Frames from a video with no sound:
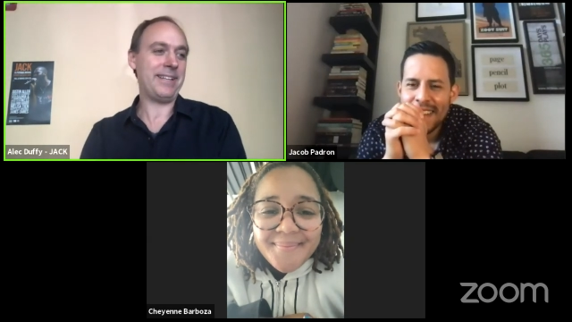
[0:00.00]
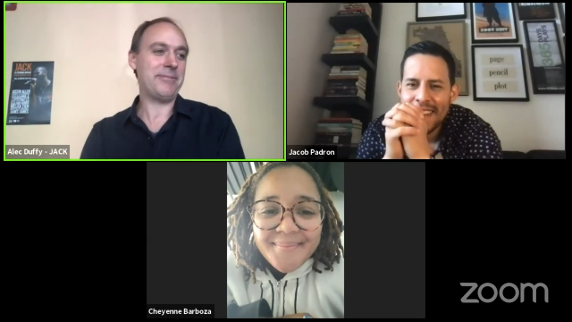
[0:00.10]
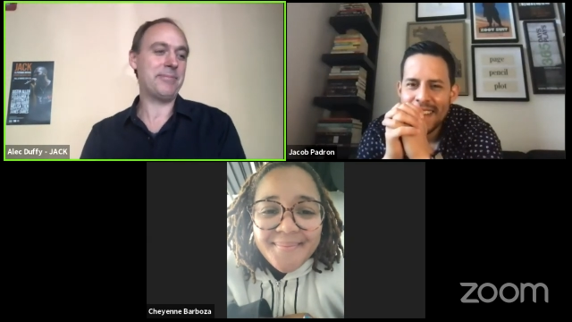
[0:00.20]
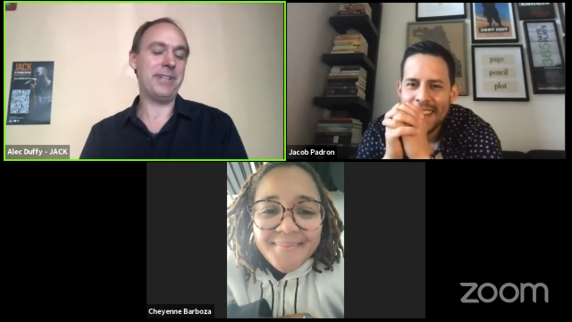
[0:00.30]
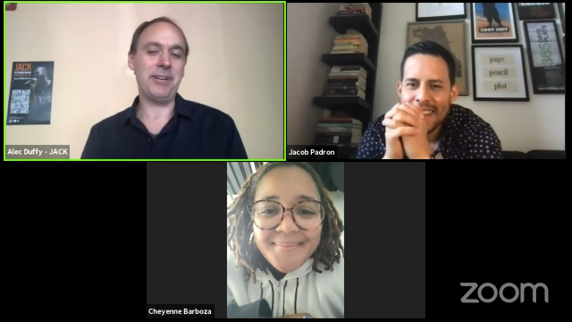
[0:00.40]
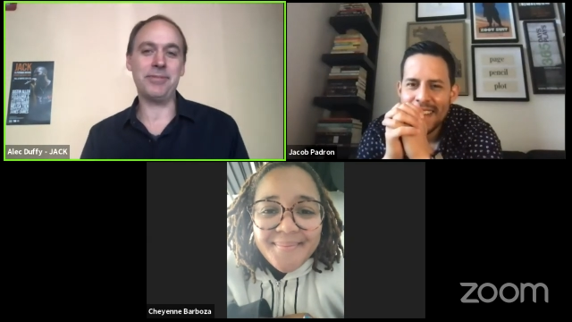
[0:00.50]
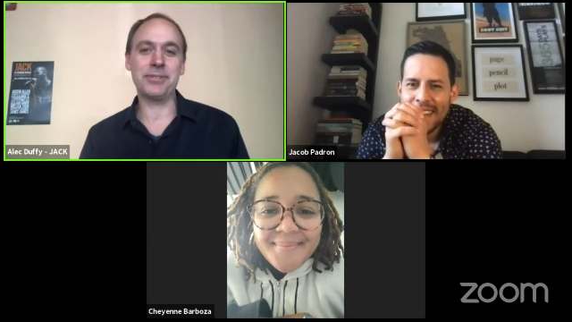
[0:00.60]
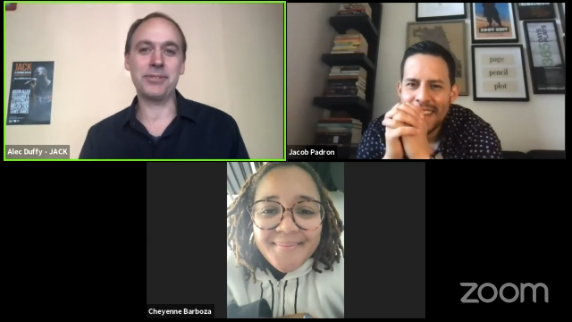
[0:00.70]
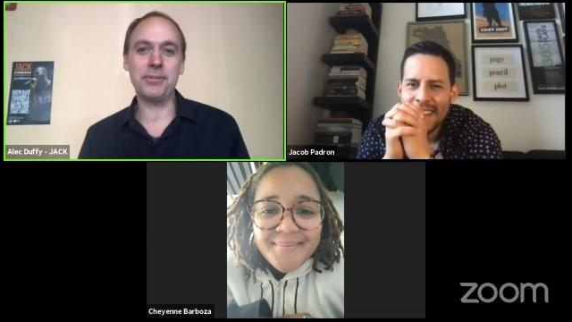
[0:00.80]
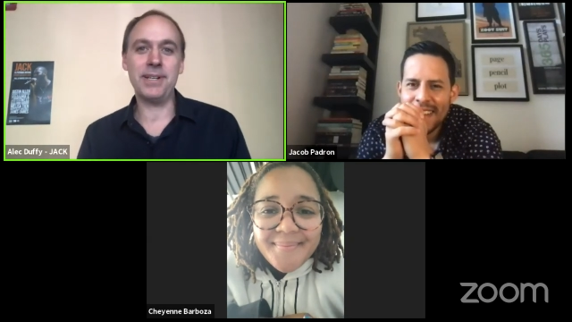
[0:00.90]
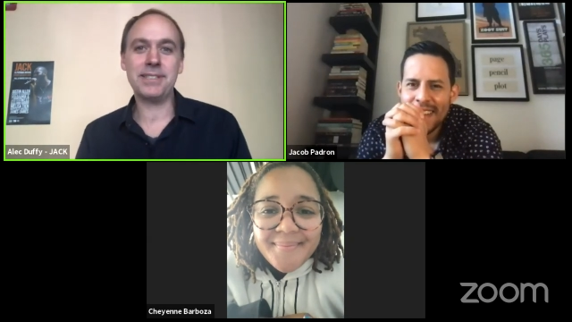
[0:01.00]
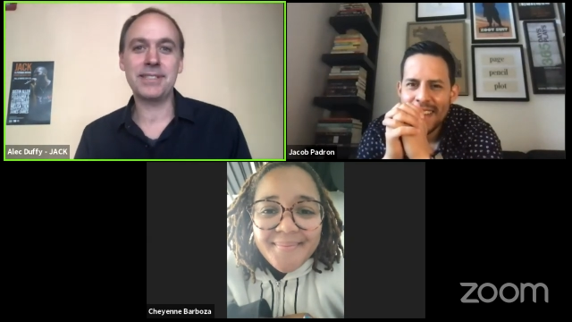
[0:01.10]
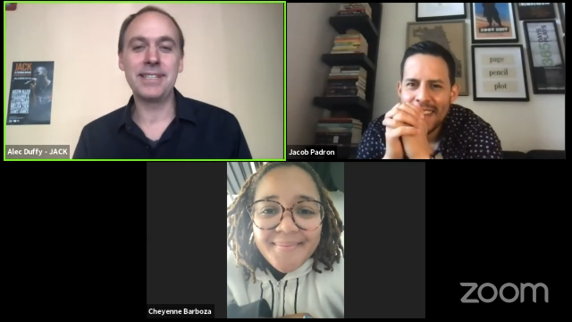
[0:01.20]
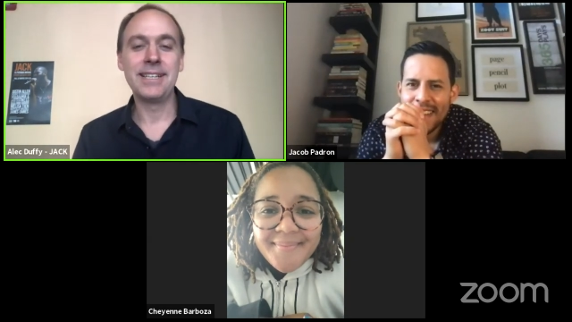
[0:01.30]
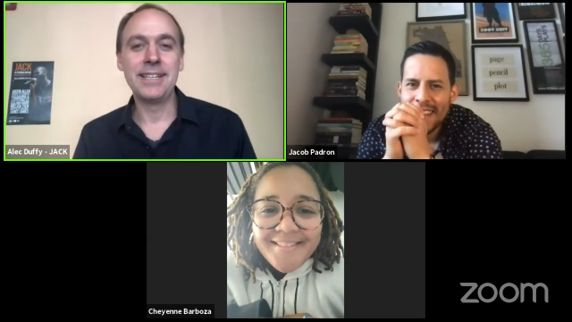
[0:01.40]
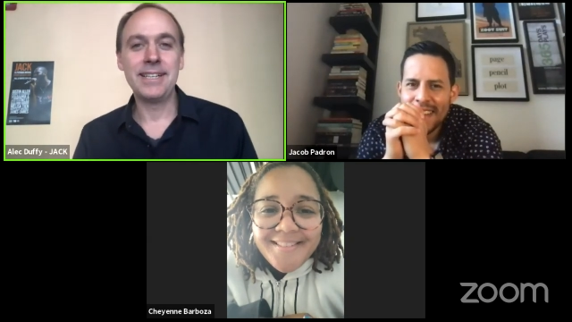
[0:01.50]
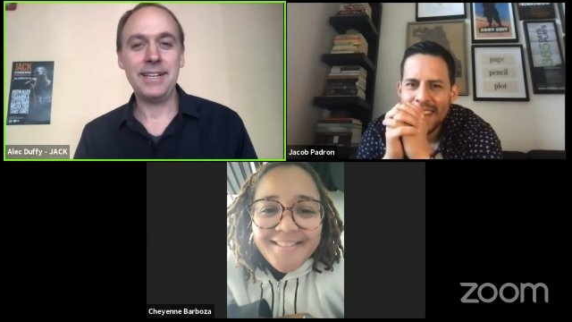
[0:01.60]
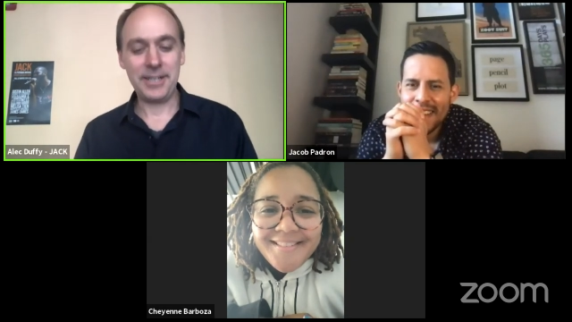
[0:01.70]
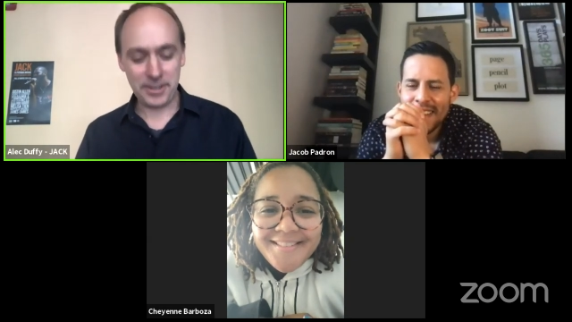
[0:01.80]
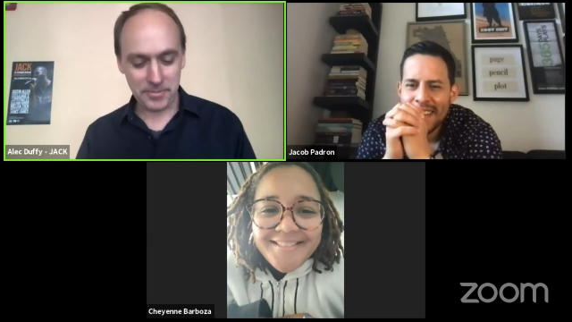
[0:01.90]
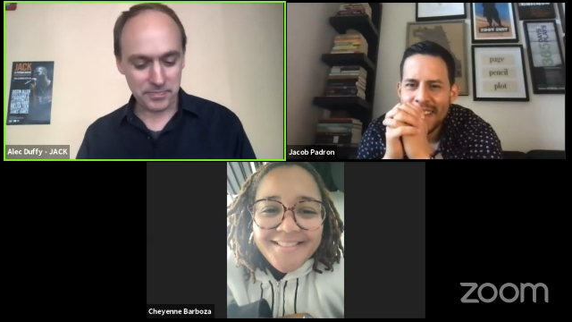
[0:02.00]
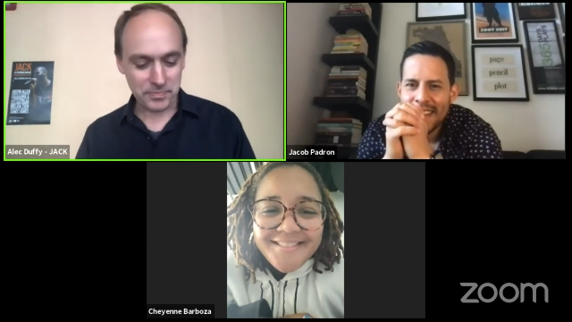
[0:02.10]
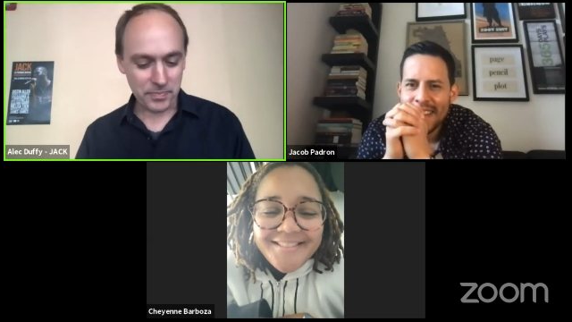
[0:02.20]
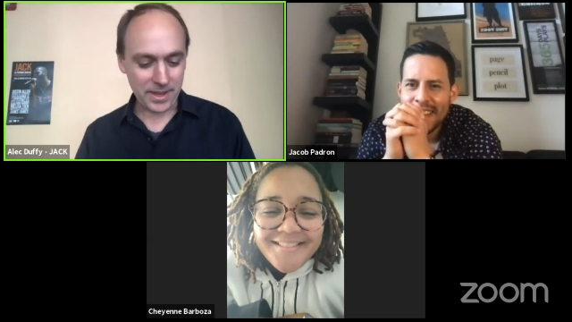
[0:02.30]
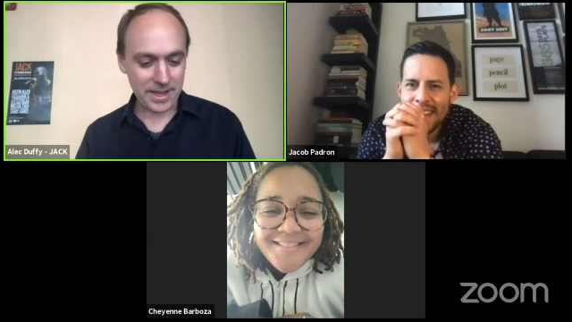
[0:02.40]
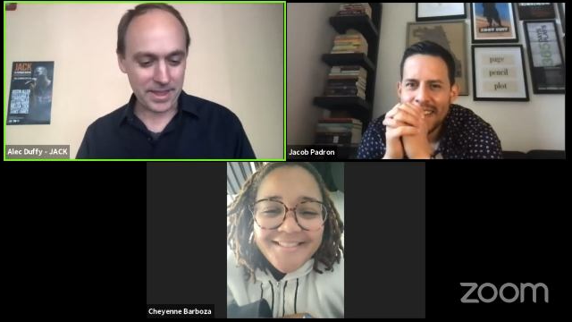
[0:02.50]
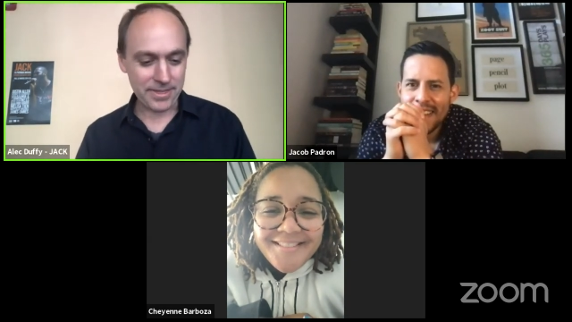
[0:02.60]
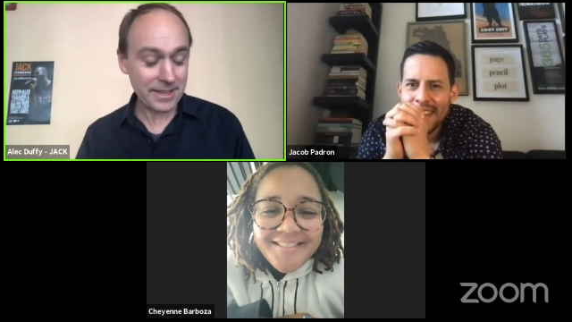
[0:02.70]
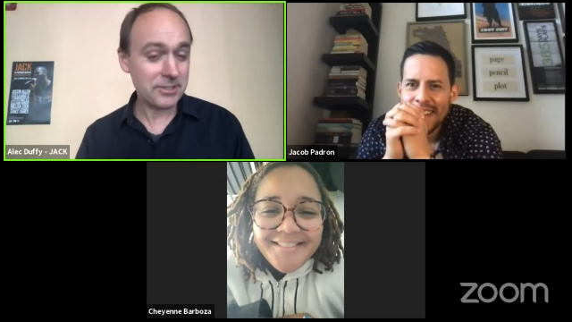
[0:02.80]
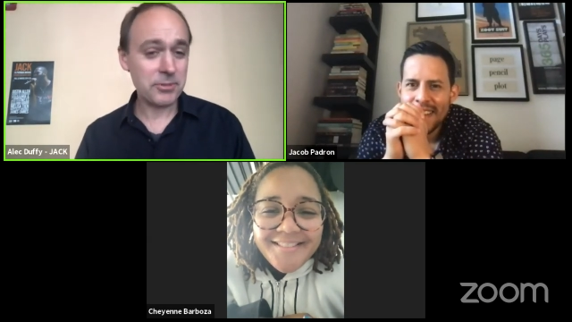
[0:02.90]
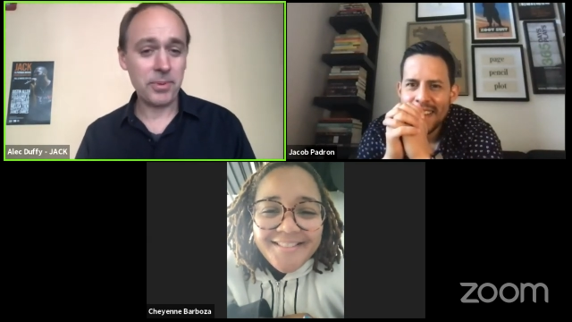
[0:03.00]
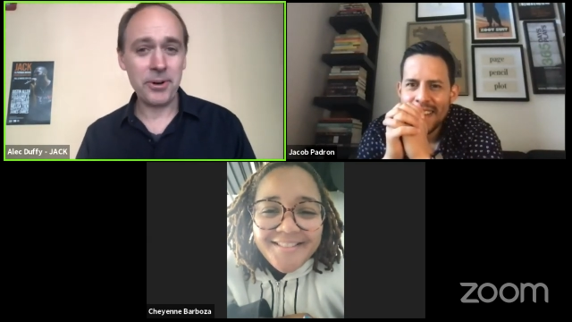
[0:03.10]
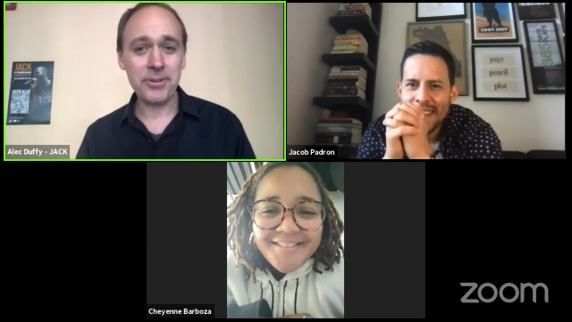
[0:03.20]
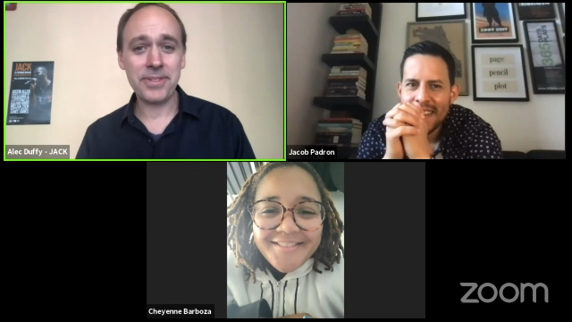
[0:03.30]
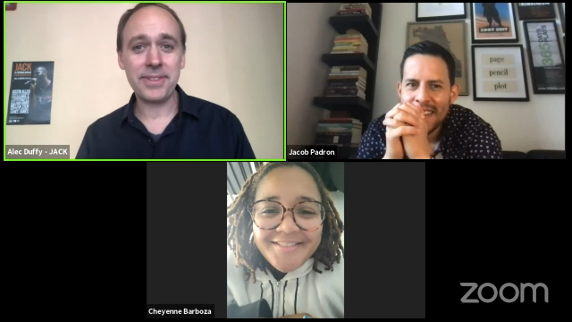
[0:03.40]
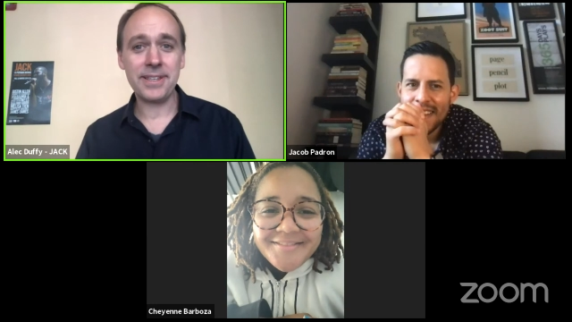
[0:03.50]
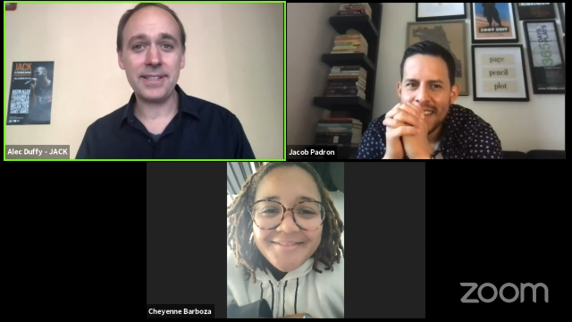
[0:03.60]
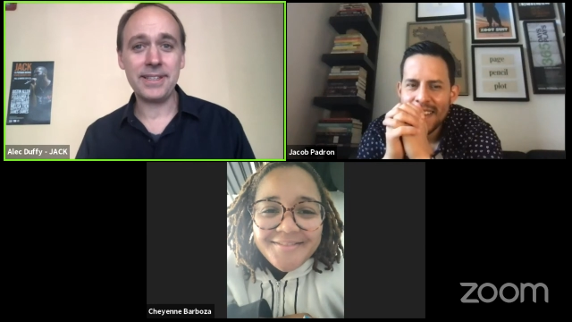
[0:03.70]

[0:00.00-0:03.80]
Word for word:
Speaker 1: That would be helpful to us. Thank you both.